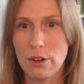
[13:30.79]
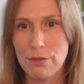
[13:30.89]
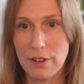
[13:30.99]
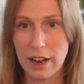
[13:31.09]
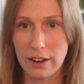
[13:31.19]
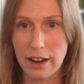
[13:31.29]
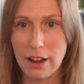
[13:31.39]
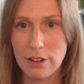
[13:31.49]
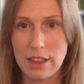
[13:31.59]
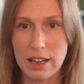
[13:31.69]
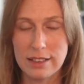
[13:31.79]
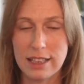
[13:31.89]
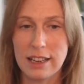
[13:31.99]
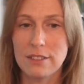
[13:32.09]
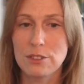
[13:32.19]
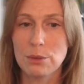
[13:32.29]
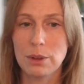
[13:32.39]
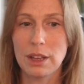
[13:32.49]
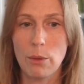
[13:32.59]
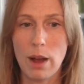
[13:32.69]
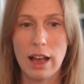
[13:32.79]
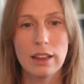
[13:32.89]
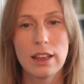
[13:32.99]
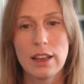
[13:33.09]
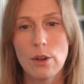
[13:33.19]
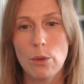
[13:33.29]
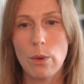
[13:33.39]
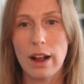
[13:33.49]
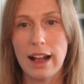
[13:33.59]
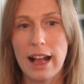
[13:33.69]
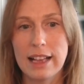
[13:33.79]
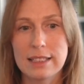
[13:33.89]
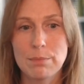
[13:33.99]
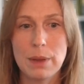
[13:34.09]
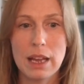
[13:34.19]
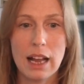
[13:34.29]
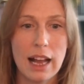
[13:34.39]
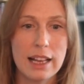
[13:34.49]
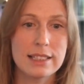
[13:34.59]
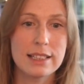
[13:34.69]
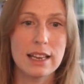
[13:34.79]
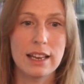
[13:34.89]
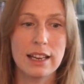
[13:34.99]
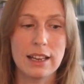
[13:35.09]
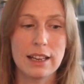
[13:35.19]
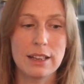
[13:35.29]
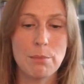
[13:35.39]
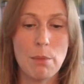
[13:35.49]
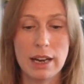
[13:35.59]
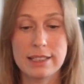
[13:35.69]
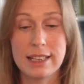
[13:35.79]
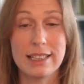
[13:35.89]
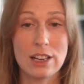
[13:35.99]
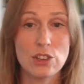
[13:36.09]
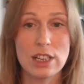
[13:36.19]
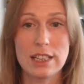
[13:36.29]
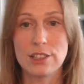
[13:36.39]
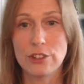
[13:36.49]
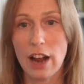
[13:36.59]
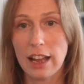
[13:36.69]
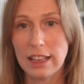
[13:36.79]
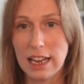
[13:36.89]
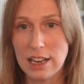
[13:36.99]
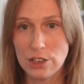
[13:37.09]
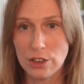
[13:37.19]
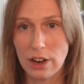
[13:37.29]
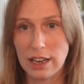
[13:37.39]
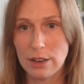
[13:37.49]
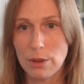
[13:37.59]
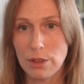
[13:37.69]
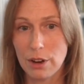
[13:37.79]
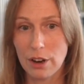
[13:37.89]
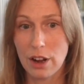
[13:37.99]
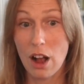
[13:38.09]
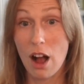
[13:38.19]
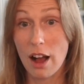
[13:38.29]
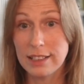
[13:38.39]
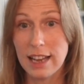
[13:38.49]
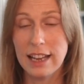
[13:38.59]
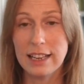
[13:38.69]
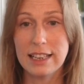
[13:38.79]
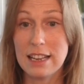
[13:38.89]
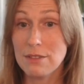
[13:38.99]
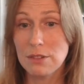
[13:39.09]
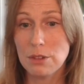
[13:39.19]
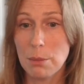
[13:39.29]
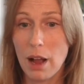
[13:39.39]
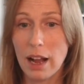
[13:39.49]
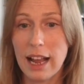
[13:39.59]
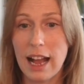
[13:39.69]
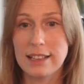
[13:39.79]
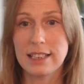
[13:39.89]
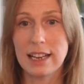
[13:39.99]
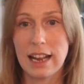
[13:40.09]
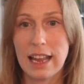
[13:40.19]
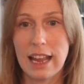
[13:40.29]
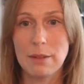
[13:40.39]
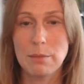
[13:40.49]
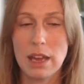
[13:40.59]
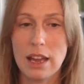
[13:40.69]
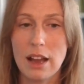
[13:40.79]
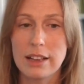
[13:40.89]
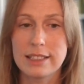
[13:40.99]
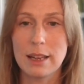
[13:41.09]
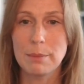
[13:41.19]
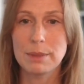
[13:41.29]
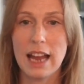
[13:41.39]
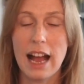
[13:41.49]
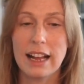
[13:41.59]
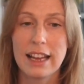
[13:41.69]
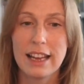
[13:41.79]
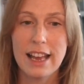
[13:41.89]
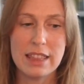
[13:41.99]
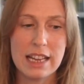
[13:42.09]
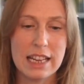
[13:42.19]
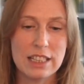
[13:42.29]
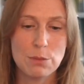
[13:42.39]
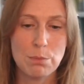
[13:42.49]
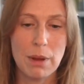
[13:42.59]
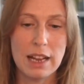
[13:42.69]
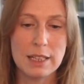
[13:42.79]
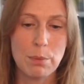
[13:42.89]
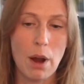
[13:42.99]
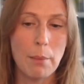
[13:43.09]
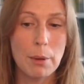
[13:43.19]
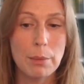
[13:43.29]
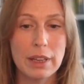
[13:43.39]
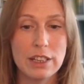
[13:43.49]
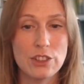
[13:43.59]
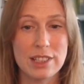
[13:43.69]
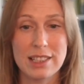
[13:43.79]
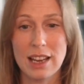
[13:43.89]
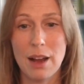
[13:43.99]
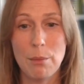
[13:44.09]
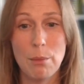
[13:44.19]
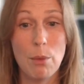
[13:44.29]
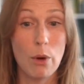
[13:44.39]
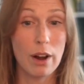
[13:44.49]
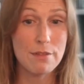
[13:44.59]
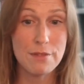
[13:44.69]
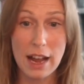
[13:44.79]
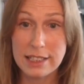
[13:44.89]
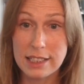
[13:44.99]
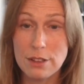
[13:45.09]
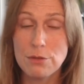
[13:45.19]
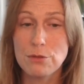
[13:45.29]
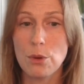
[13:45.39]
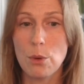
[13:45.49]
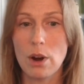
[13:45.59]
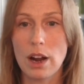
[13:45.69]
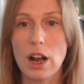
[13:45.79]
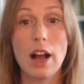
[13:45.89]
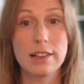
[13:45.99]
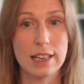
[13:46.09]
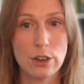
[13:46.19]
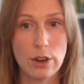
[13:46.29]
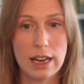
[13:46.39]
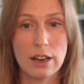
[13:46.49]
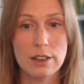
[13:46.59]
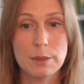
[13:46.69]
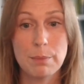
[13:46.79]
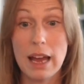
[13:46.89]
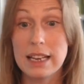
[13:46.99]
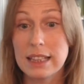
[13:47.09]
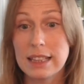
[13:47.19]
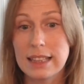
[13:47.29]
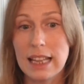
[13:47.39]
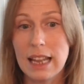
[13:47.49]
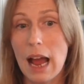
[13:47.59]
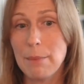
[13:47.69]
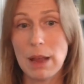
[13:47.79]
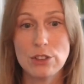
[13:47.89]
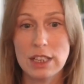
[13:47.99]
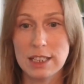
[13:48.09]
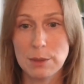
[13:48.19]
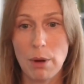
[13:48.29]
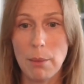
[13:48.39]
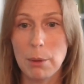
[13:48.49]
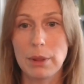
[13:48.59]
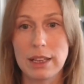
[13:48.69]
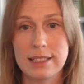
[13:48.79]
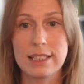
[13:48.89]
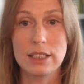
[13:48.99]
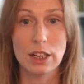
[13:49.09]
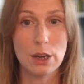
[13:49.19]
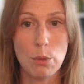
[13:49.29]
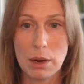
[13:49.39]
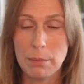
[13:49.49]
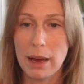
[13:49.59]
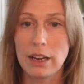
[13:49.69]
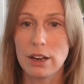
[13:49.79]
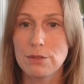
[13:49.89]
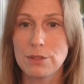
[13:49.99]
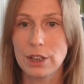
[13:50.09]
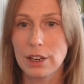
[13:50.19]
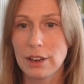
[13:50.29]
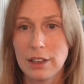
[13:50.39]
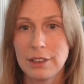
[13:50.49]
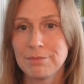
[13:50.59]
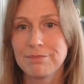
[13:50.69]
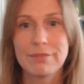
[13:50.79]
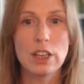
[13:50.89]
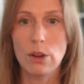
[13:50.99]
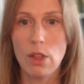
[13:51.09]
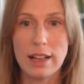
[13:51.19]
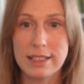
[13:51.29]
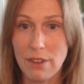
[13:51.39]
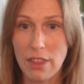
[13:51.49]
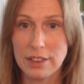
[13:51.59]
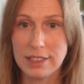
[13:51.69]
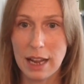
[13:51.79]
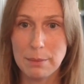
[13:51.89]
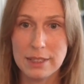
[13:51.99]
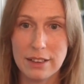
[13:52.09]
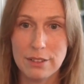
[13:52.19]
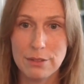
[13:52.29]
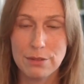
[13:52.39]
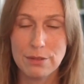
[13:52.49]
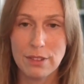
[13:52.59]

figured out the incentives really well. Whereas because the monetization is directly integrated with your content, even if you're podcasting, it can be on Substack. I think it's probably just more effective for content creators. But Patreon is probably still going to work better for, lots of other types of